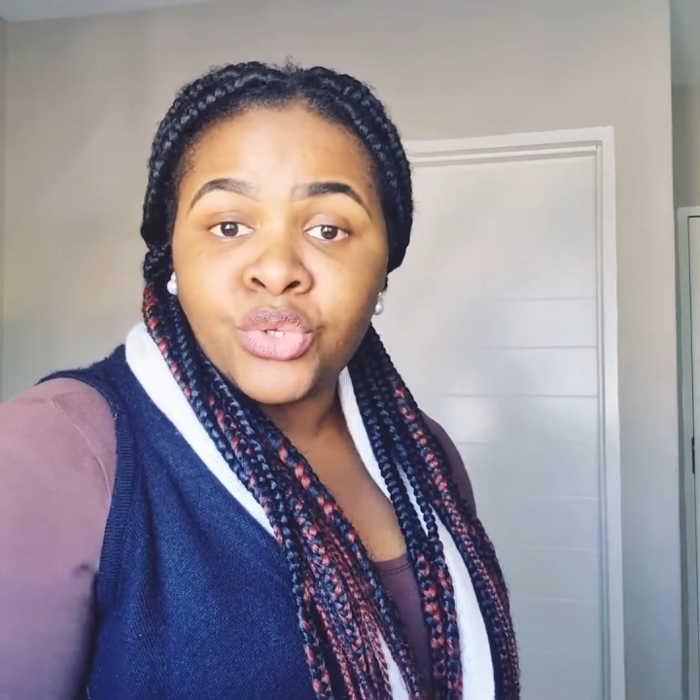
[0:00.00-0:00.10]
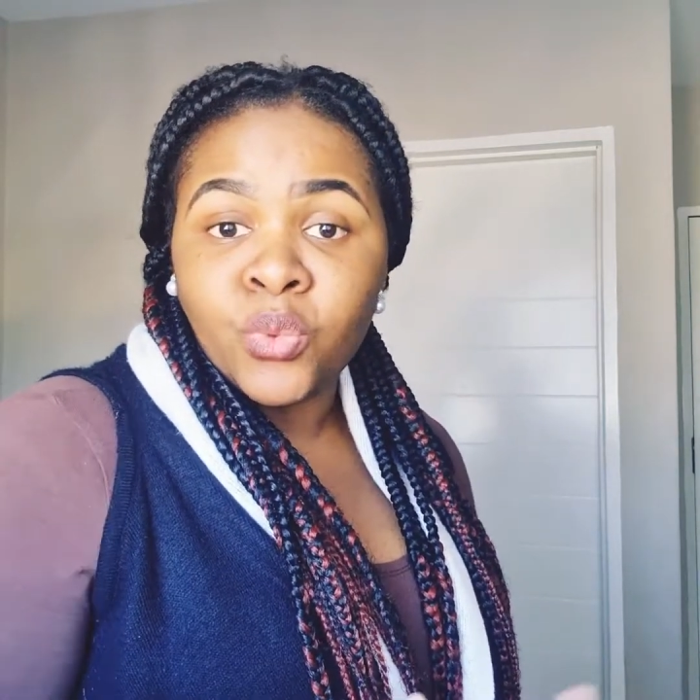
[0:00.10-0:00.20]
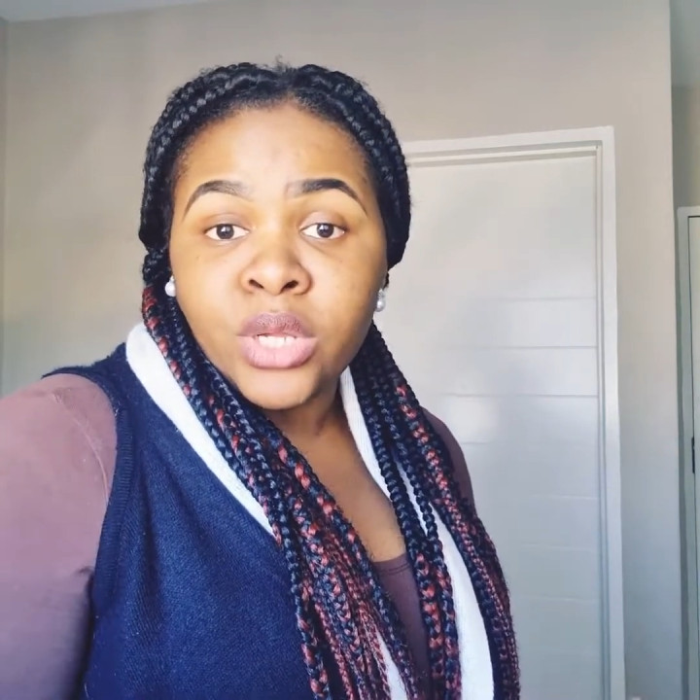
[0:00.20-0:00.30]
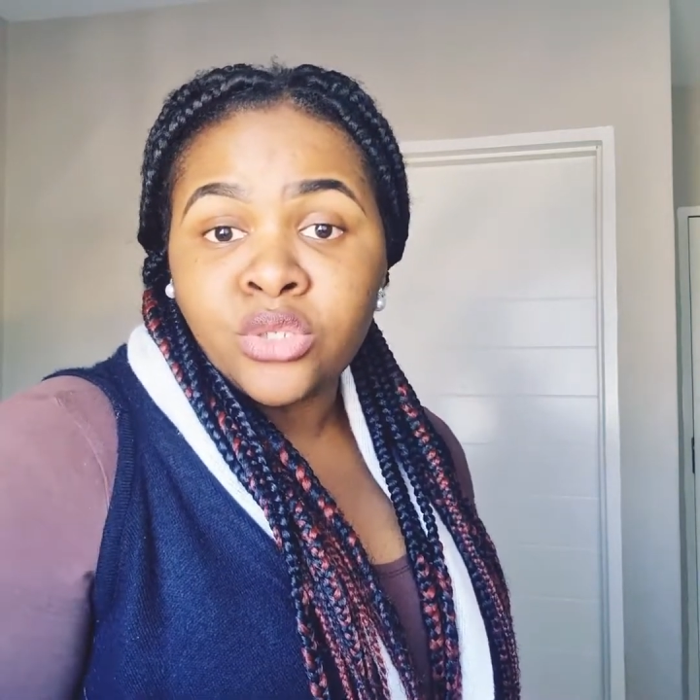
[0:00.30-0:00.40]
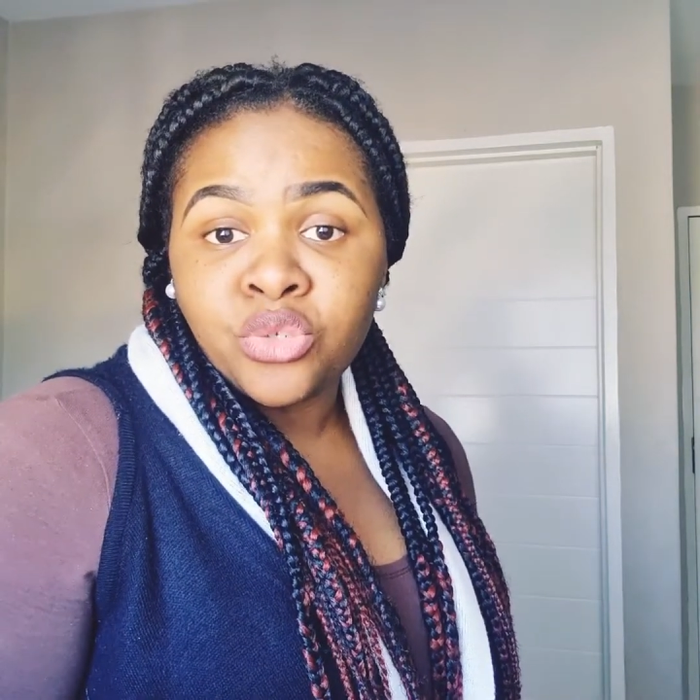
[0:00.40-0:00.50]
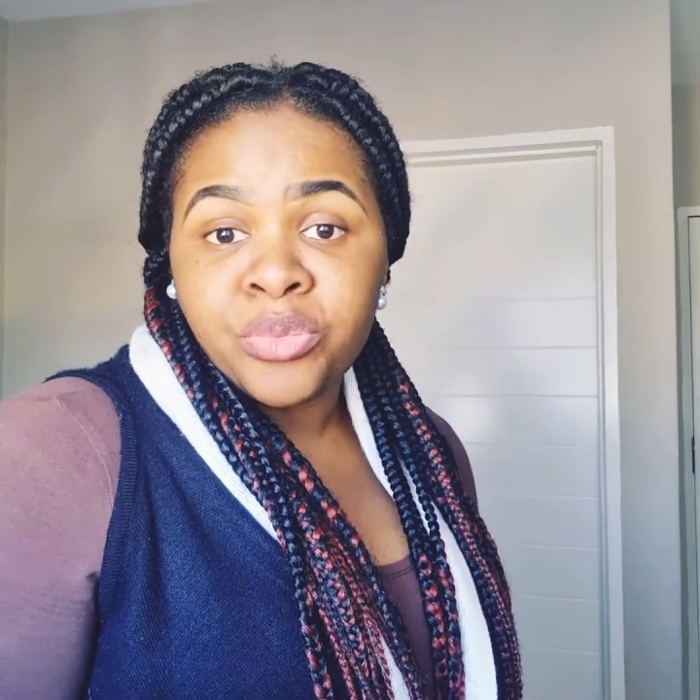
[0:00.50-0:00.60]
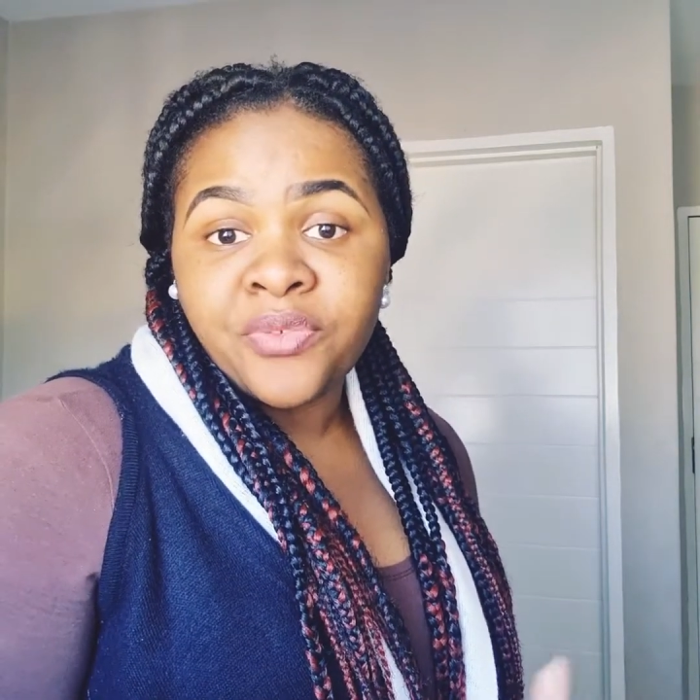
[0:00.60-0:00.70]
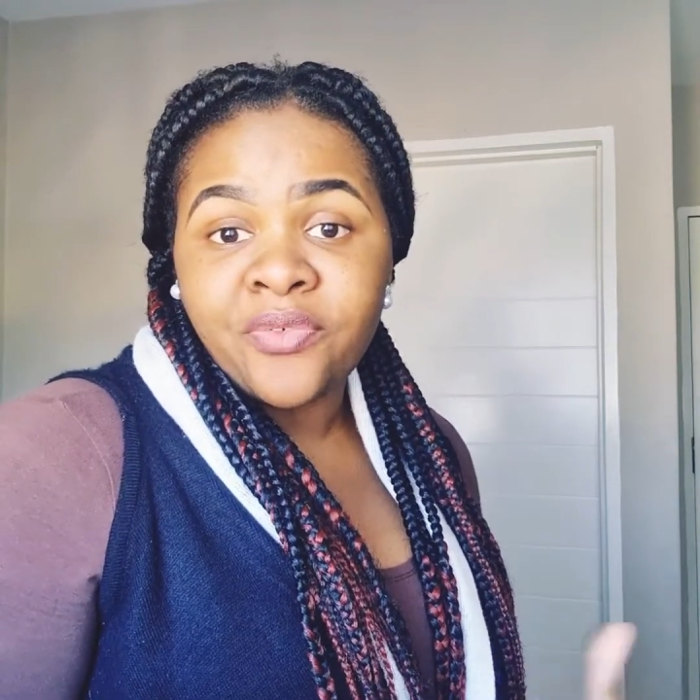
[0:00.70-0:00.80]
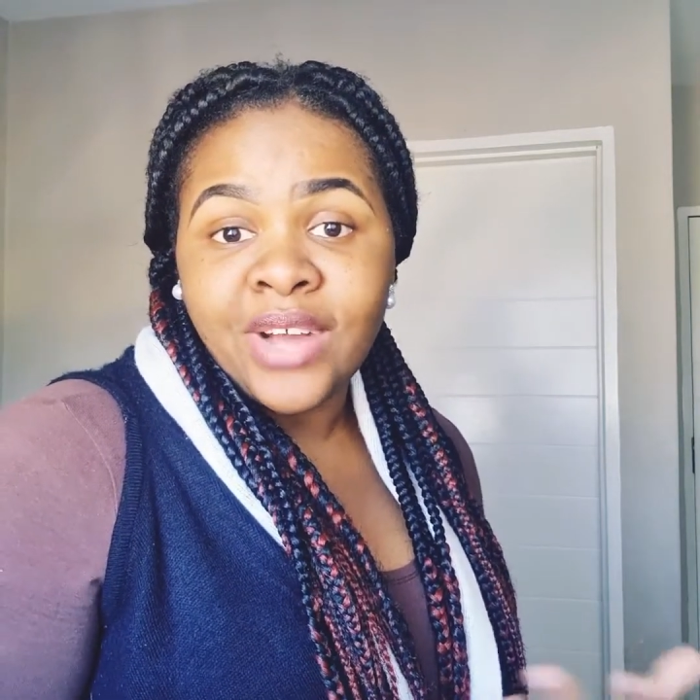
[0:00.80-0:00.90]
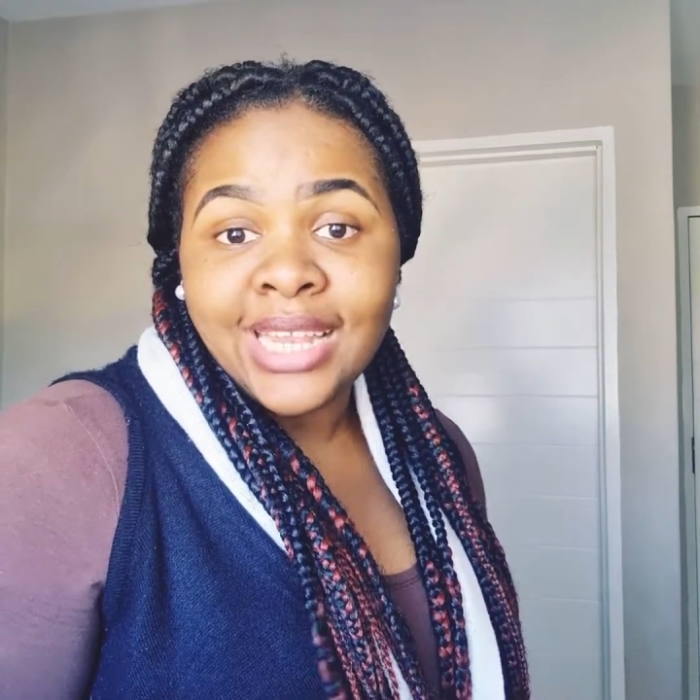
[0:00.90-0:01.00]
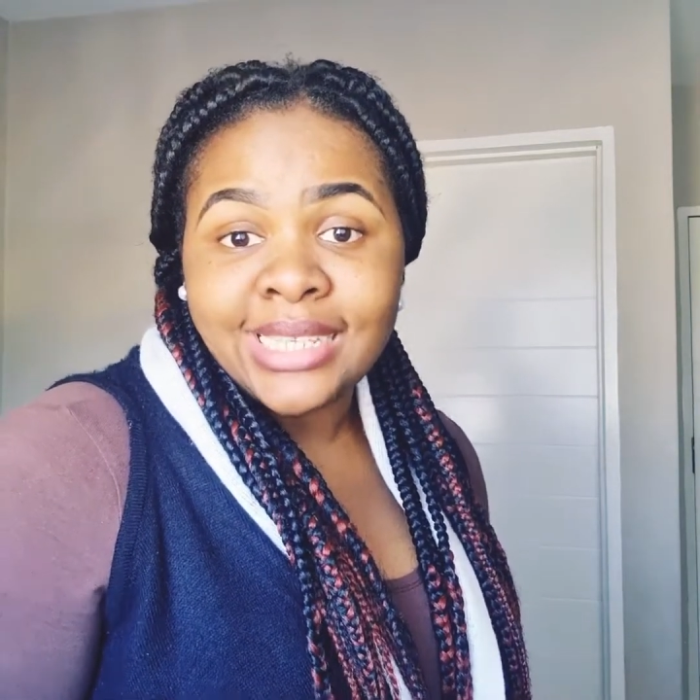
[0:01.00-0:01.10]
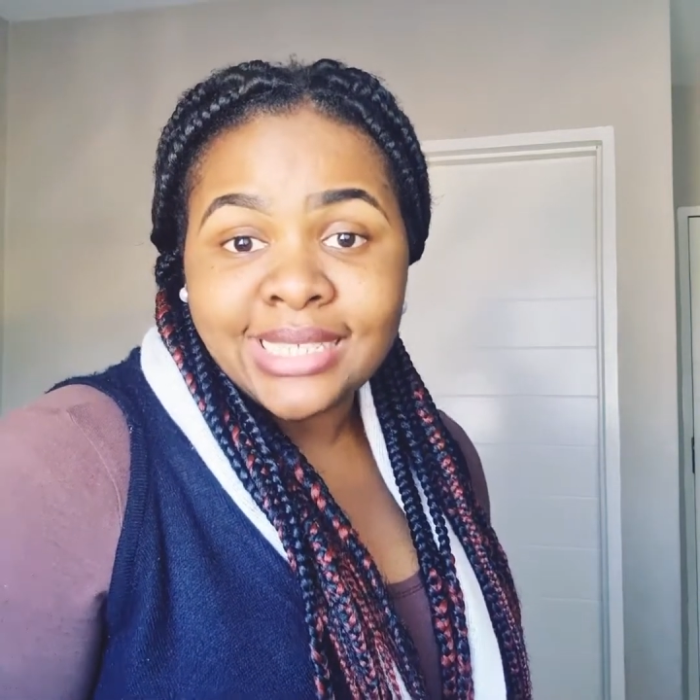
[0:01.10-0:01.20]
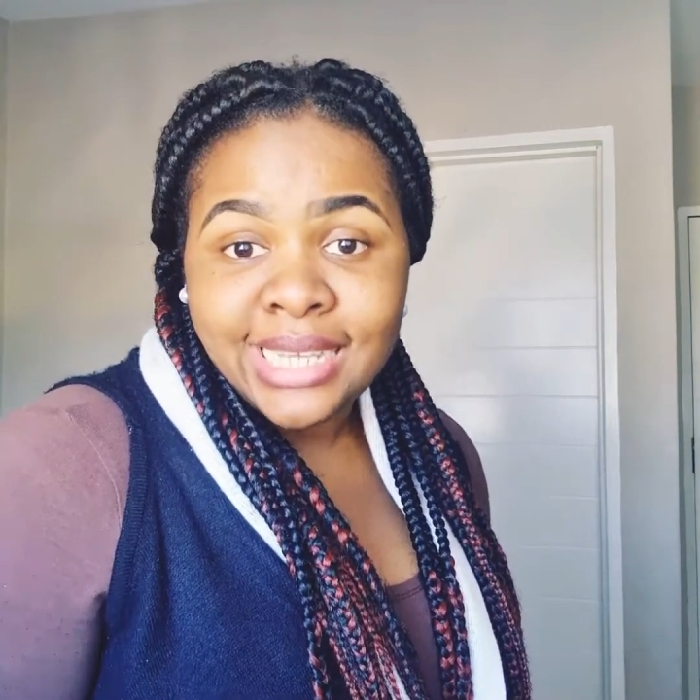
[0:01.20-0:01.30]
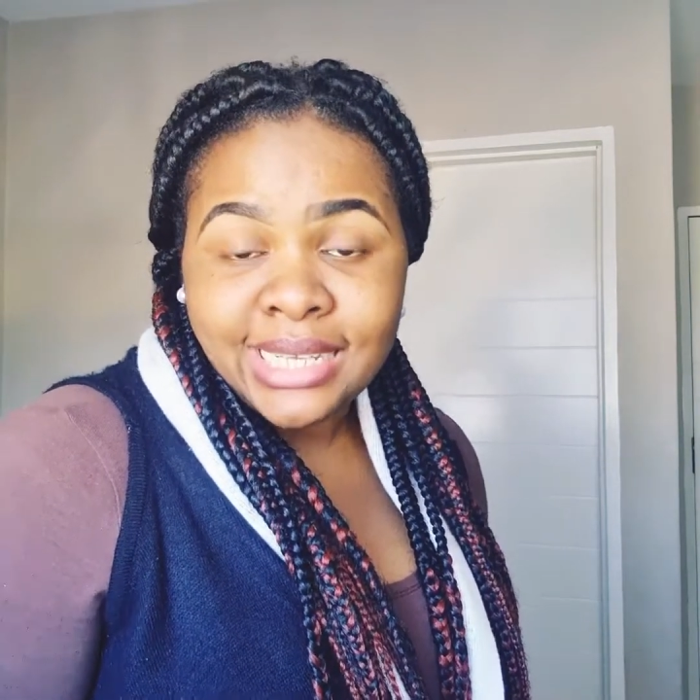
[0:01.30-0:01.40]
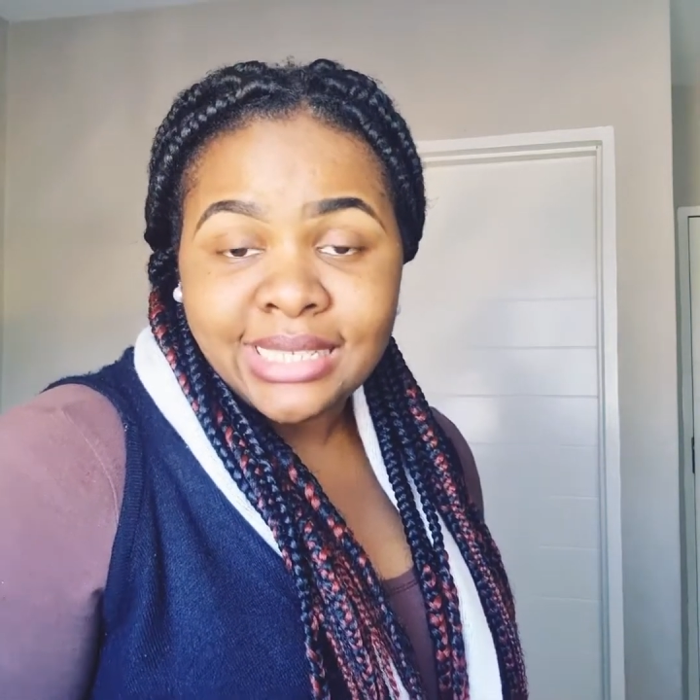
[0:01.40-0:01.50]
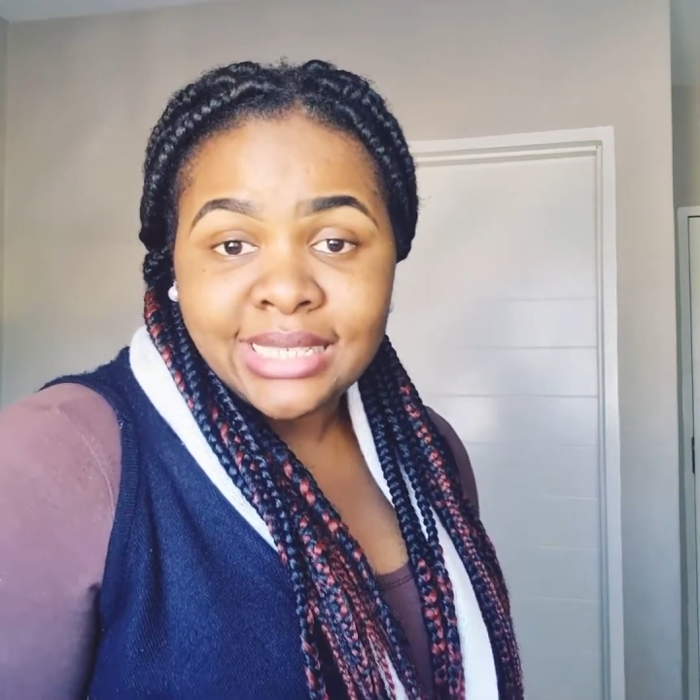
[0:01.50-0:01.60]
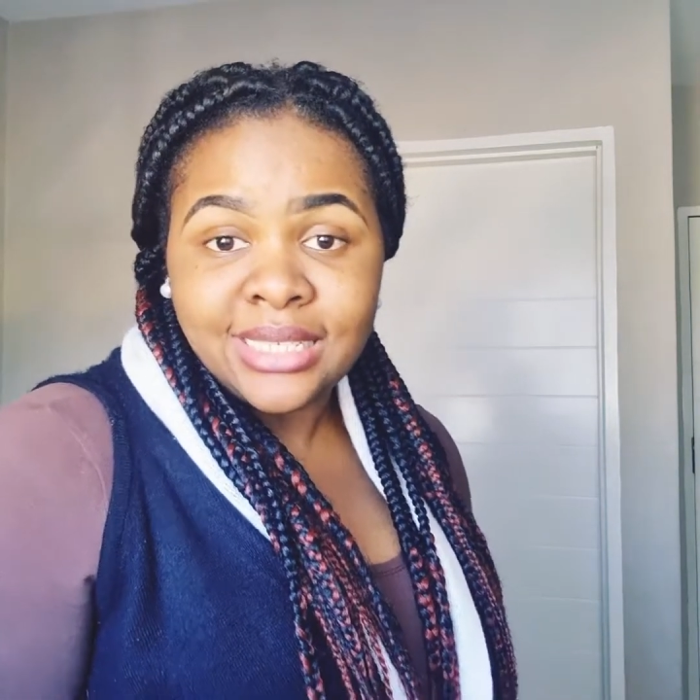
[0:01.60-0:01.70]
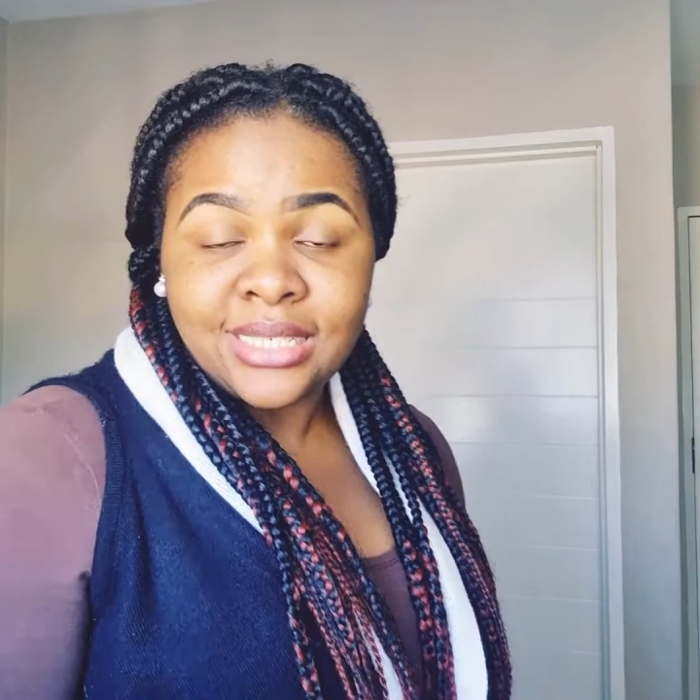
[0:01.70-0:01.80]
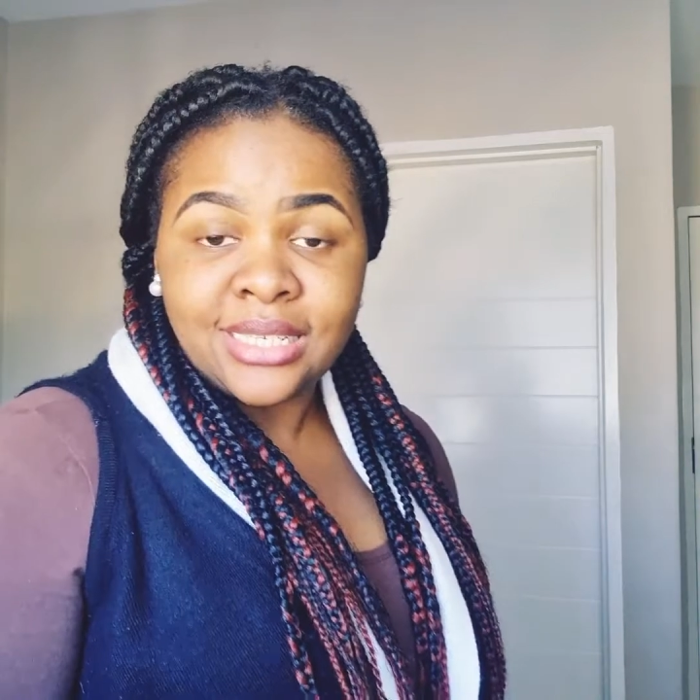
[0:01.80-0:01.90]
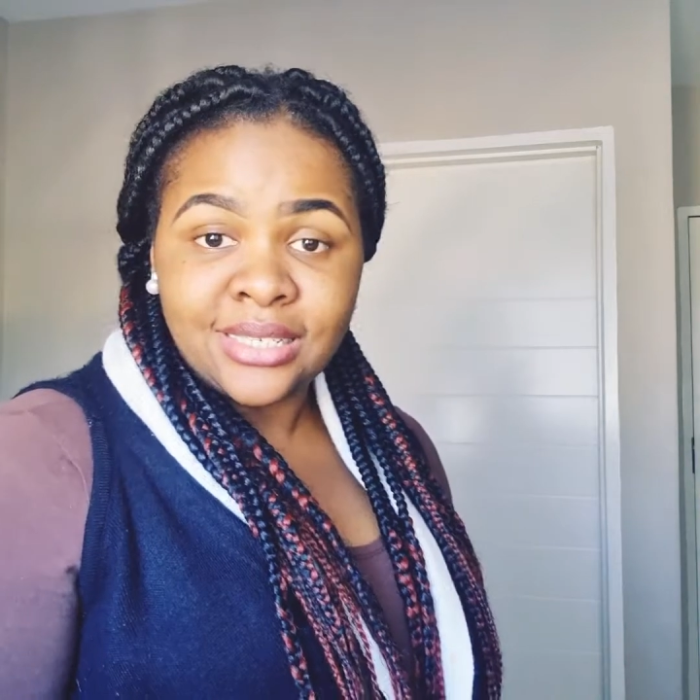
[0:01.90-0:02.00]
want to be
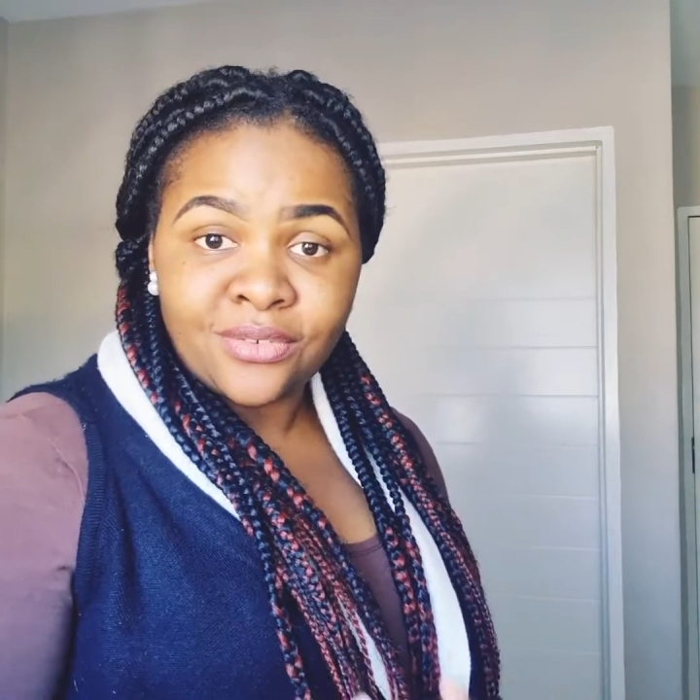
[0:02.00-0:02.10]
validated